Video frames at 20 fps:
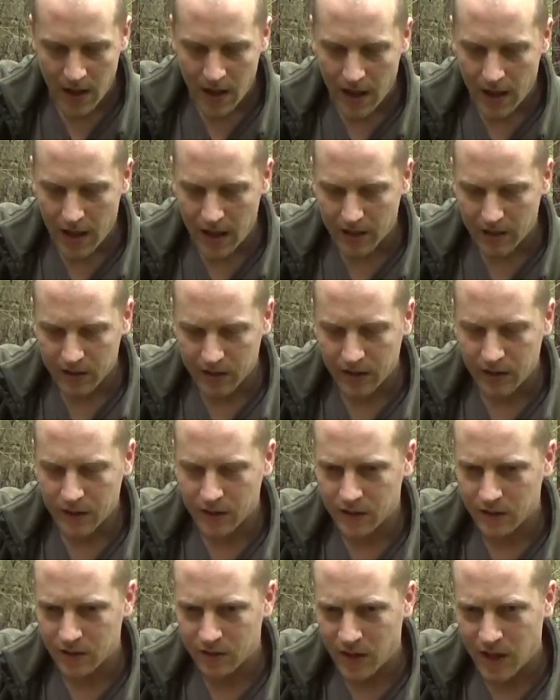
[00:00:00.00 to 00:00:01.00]
and
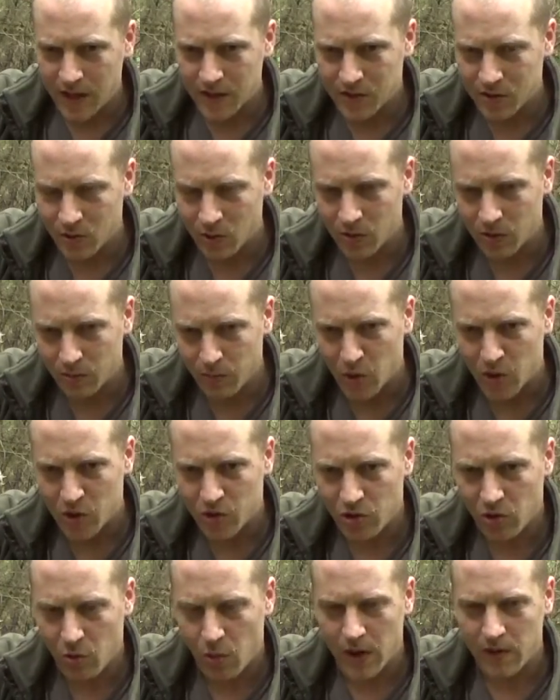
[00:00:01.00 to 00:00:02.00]
it takes all the
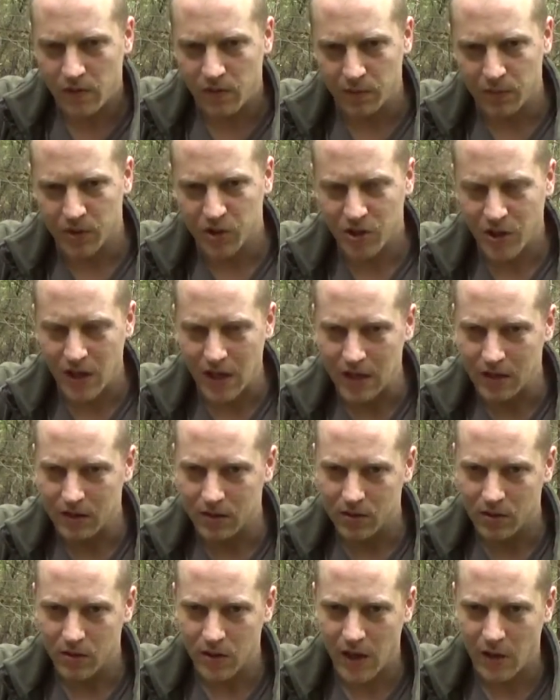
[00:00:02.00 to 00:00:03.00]
moisture away from the skin
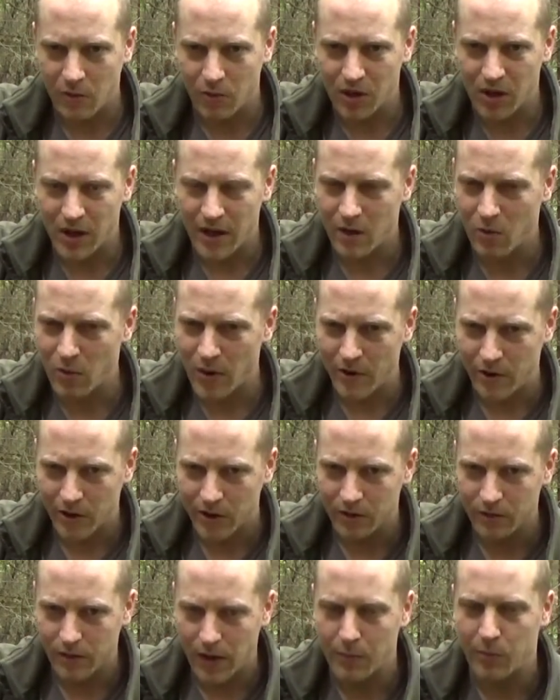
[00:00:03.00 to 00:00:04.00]
to the outer layer where it
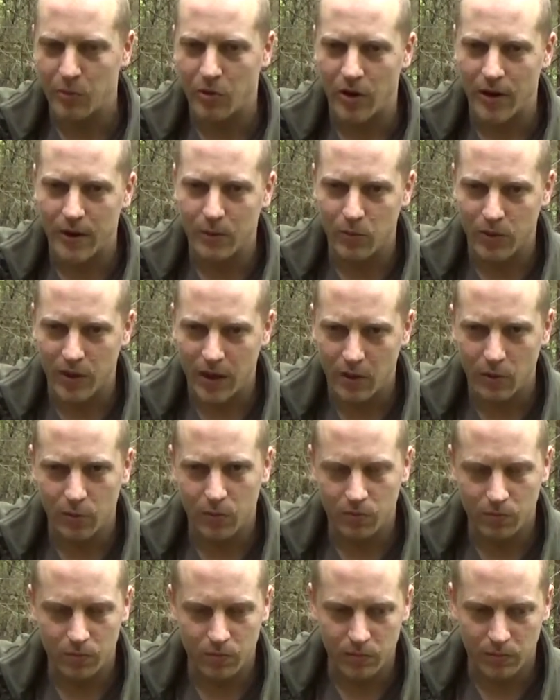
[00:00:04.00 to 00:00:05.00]
can evaporate without
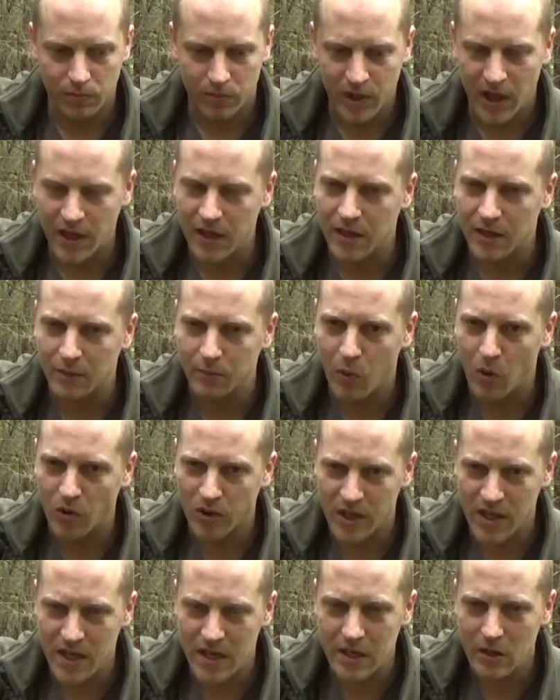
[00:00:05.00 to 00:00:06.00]
taking
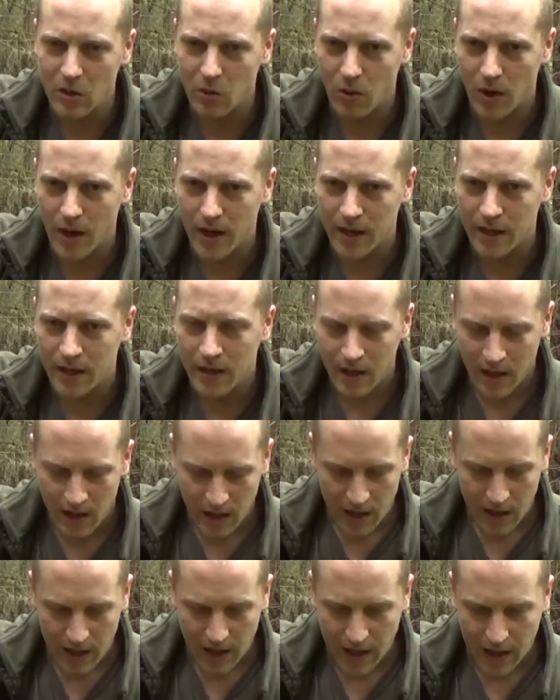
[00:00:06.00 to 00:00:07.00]
body heat away,
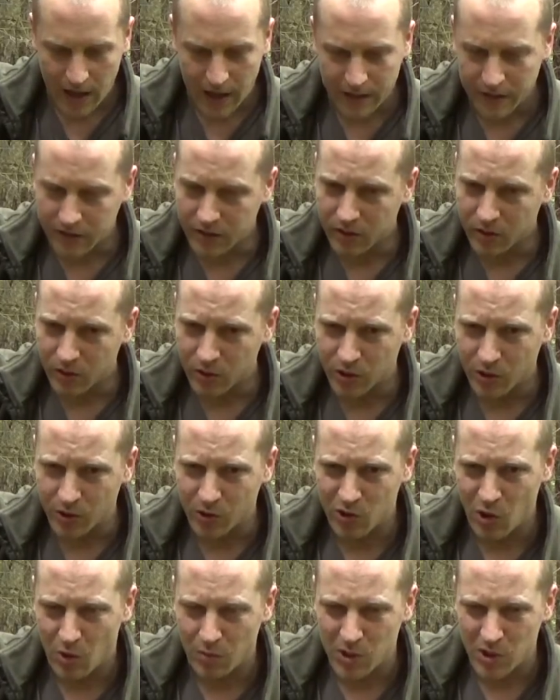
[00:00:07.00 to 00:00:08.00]
and also
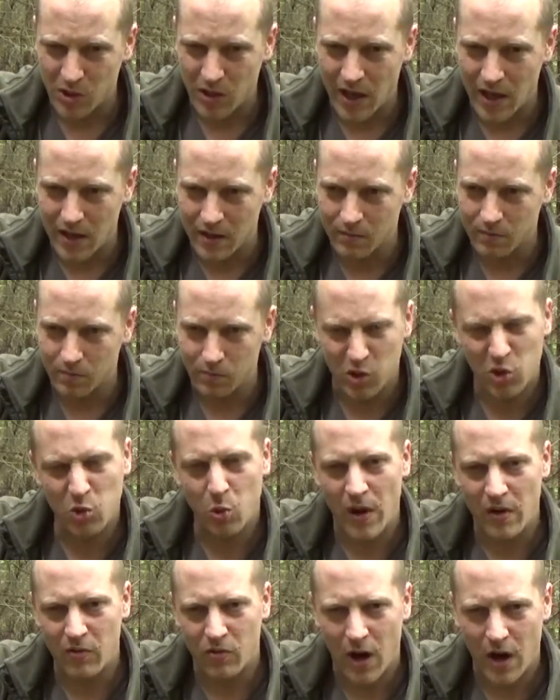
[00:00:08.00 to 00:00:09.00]
stops you getting
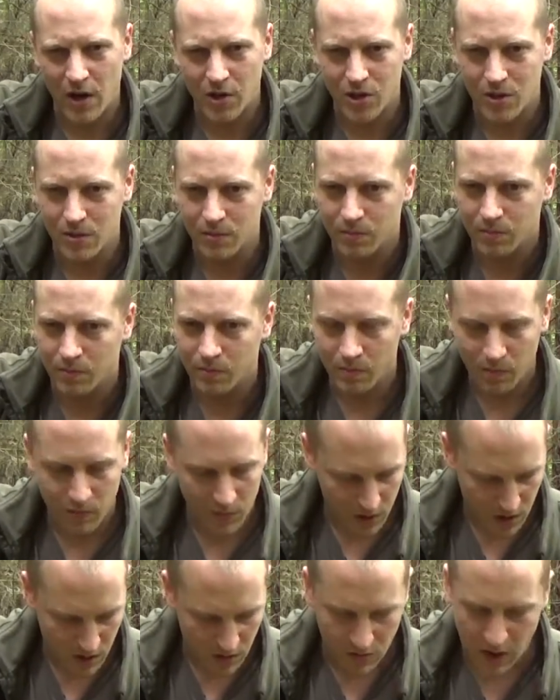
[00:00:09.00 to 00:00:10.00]
sweat rashing
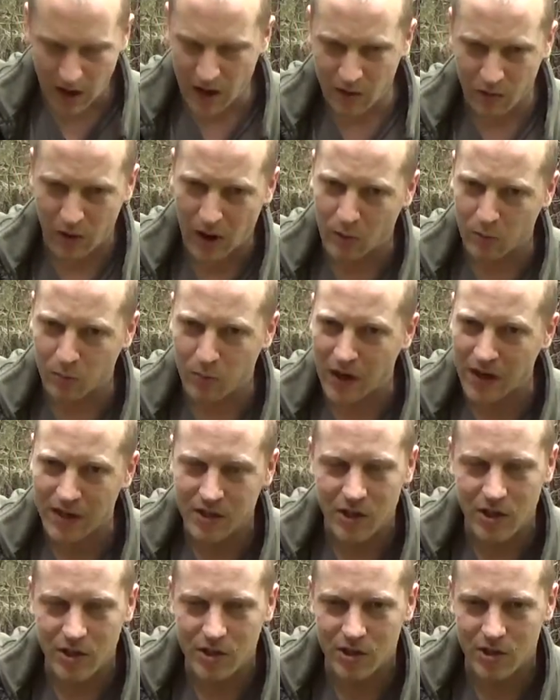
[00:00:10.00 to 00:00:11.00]
around
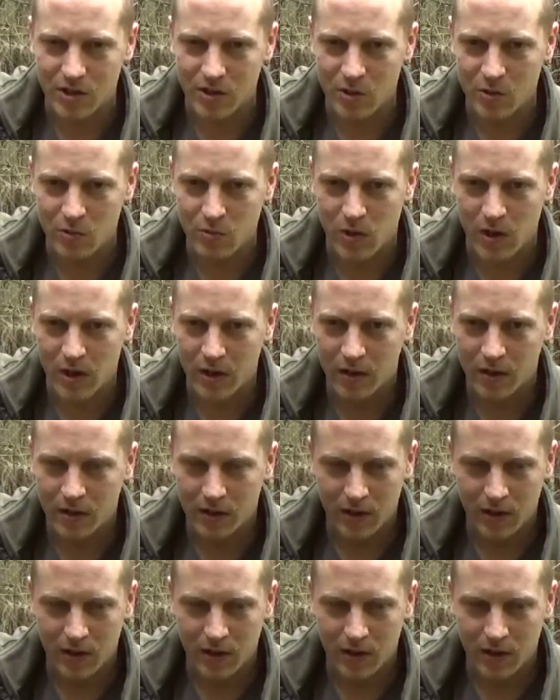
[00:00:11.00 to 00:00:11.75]
places that you